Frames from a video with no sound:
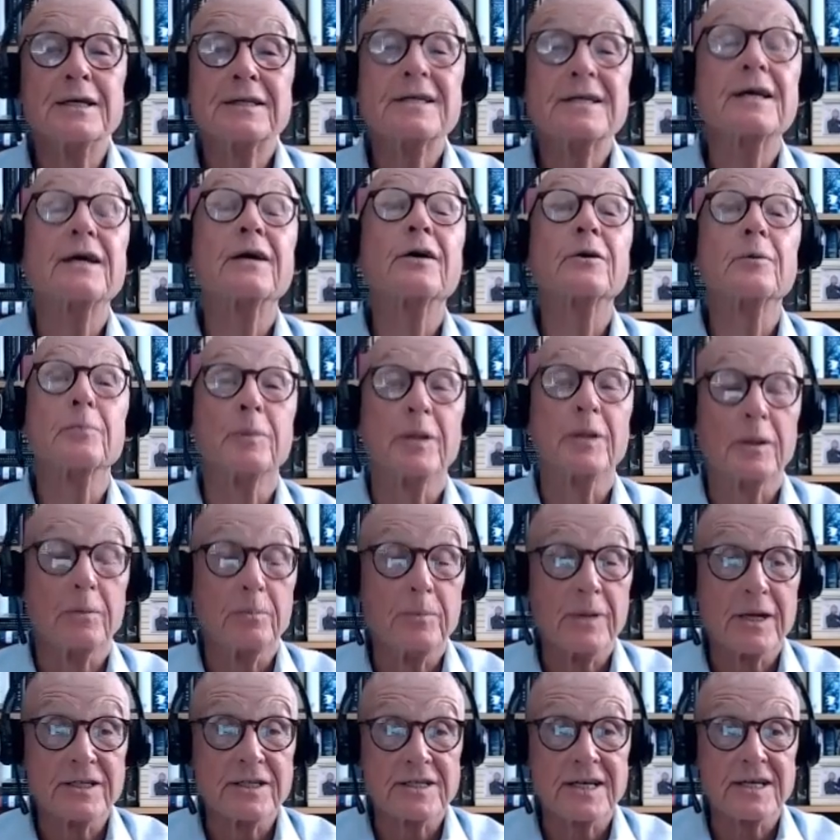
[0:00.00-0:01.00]
terribly
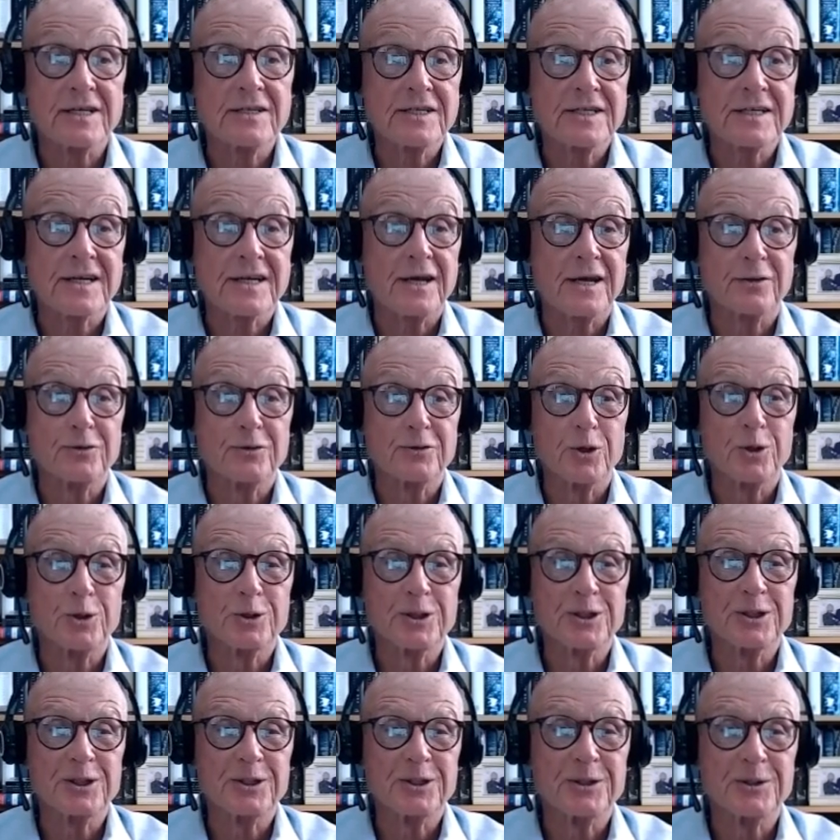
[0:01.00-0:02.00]
busy schedule
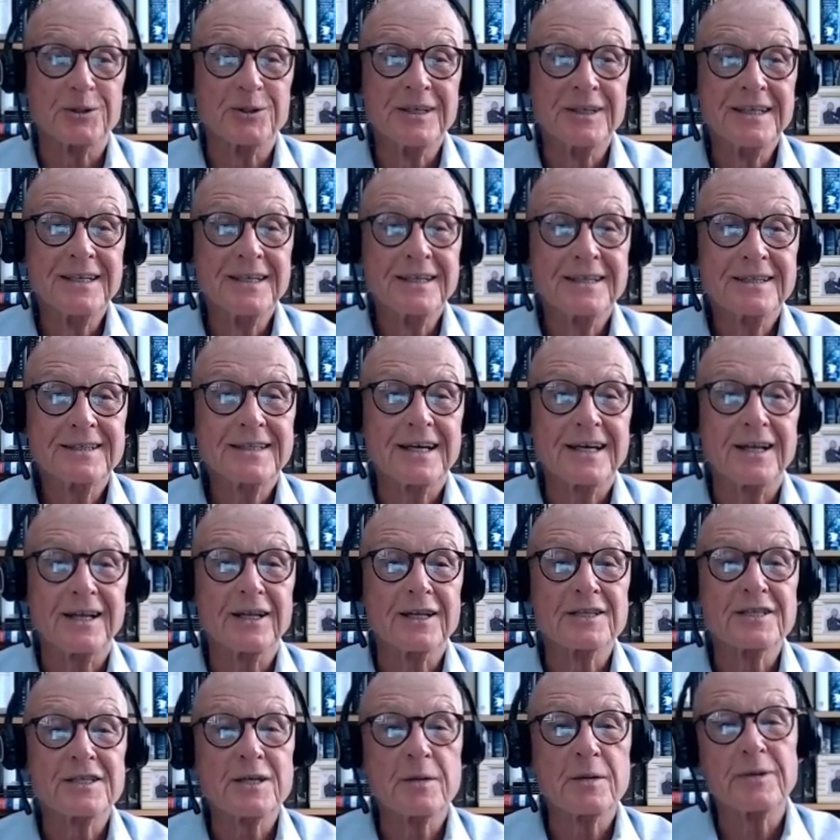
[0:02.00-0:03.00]
to tell
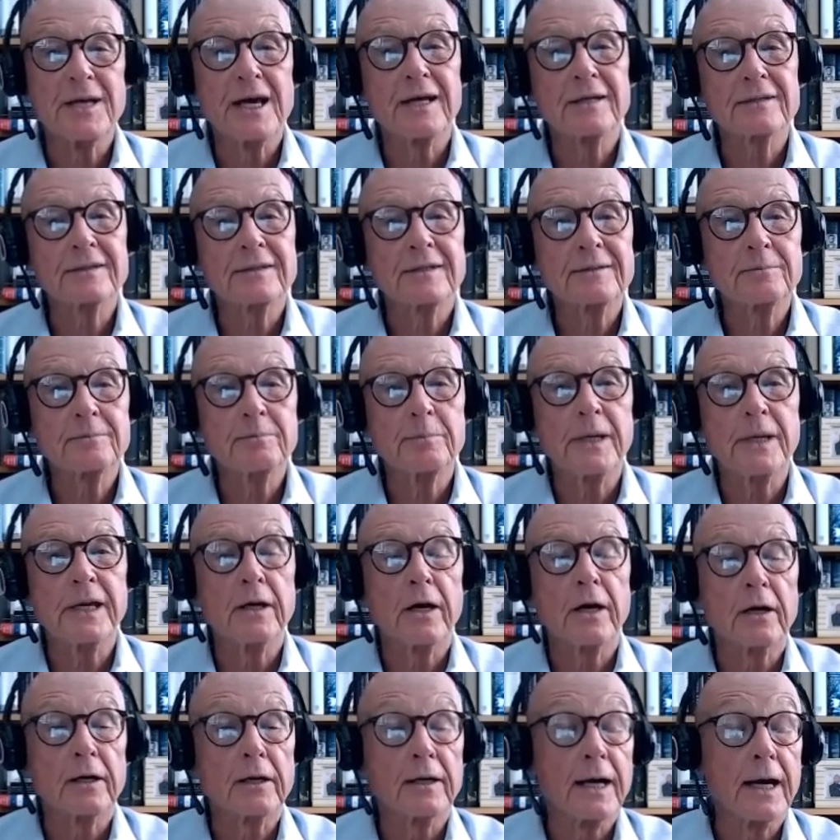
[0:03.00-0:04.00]
us about
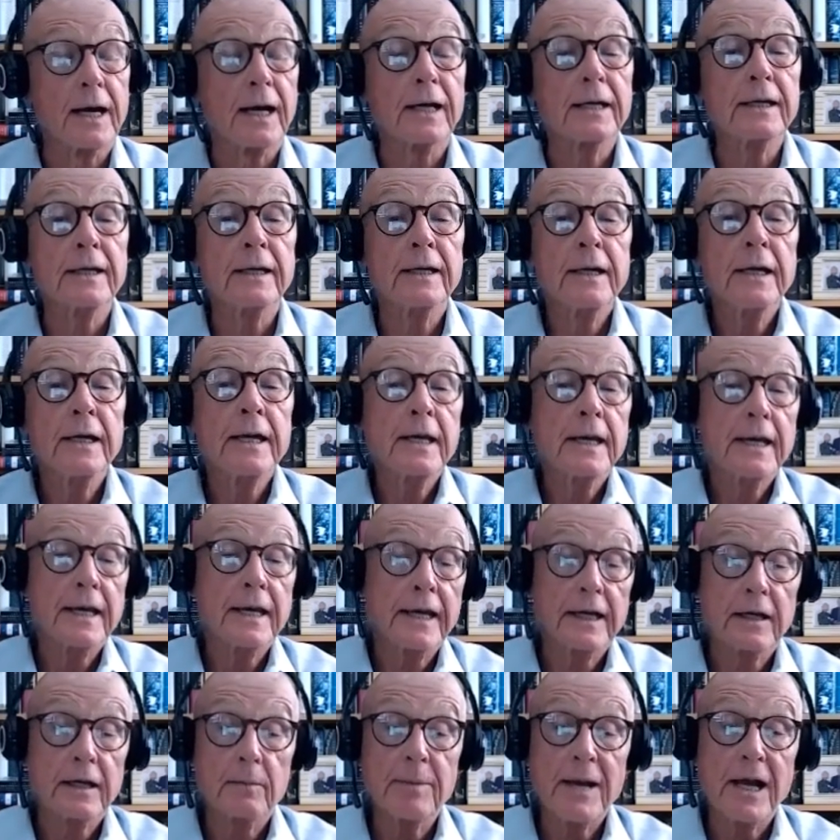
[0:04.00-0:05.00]
BRI
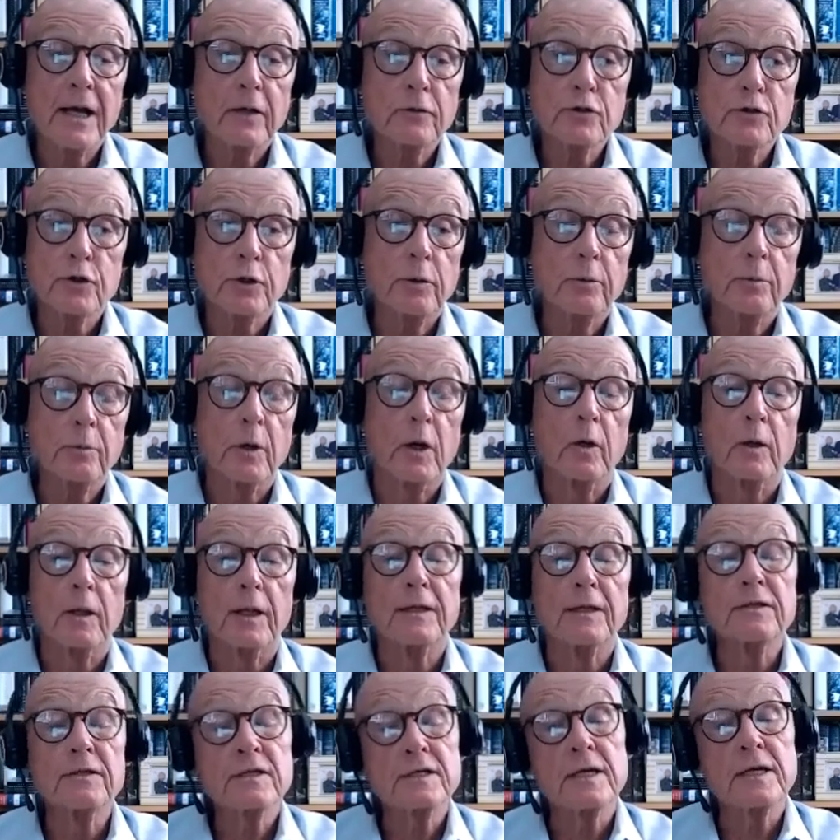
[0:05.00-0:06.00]
and about your role
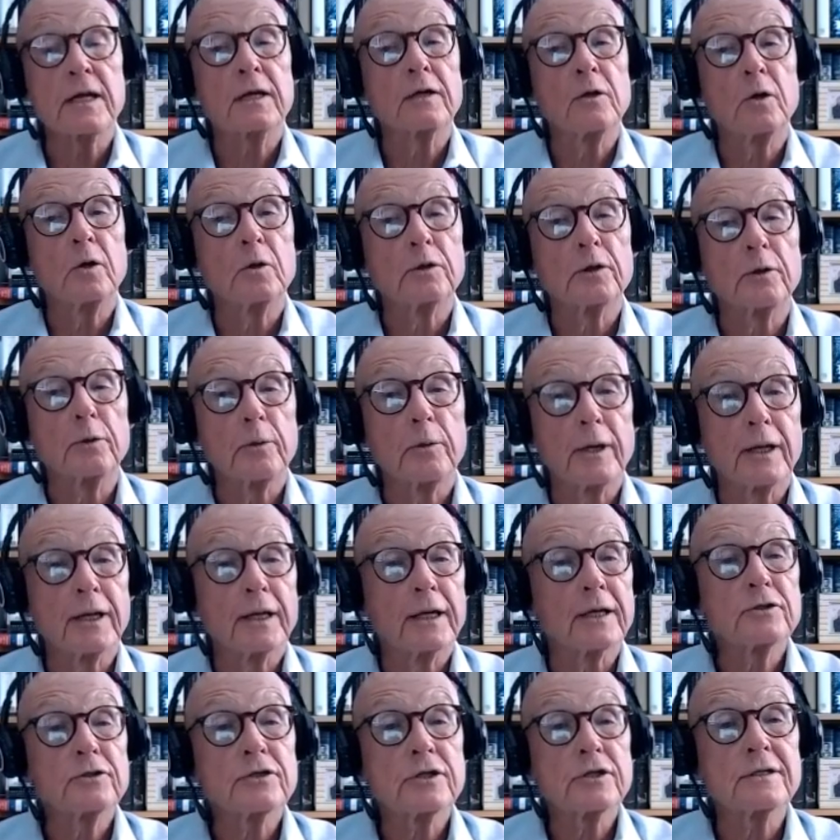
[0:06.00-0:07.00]
in stakeholder
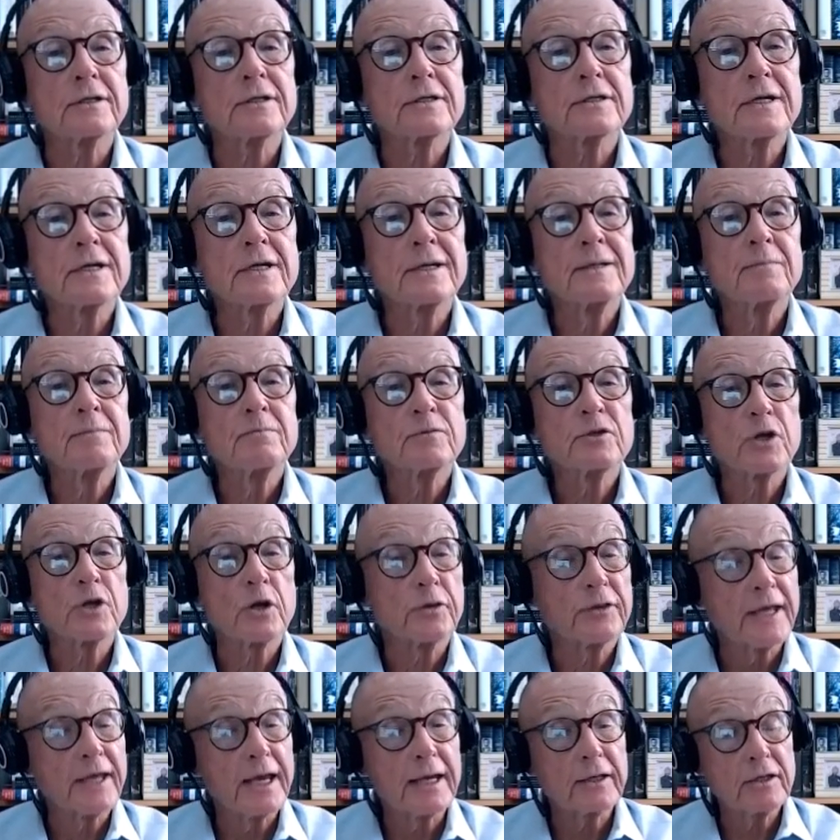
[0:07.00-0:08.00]
relations.
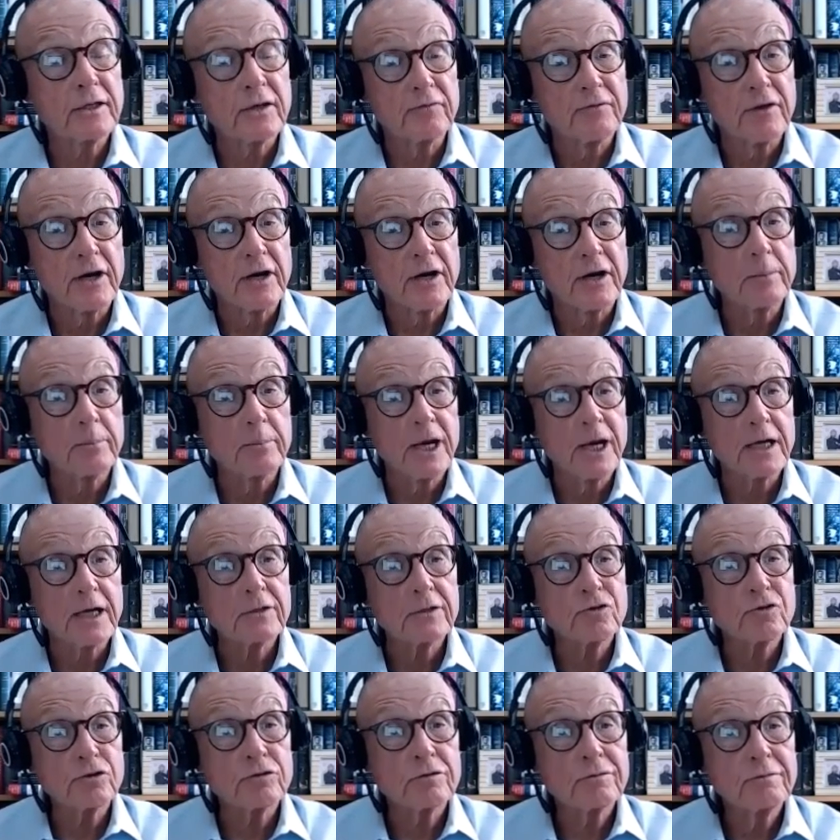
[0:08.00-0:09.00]
So thank you very
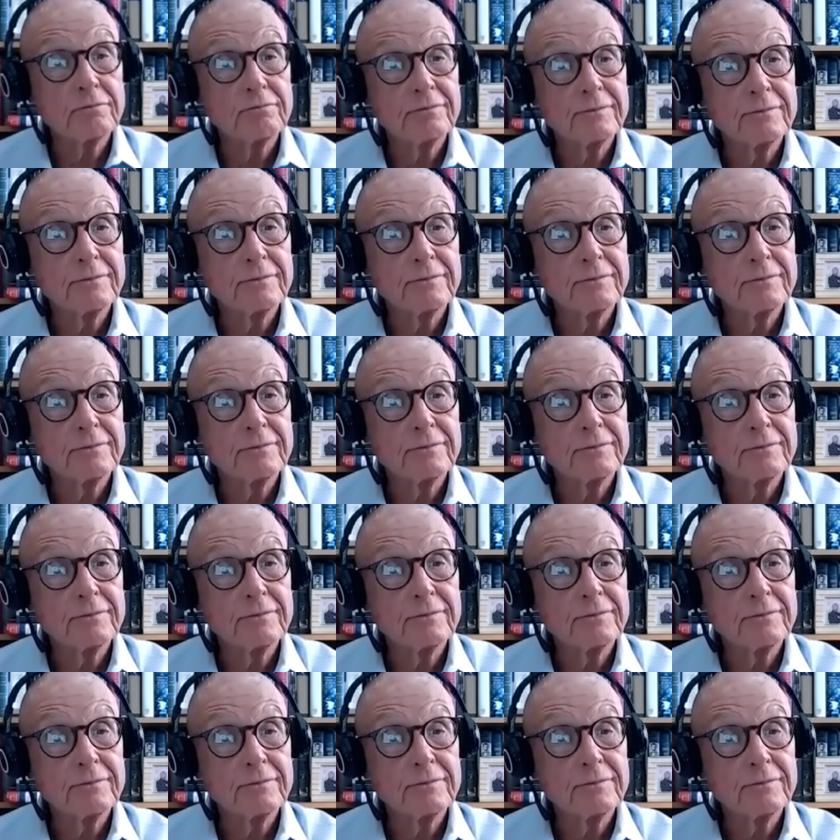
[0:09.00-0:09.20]
much.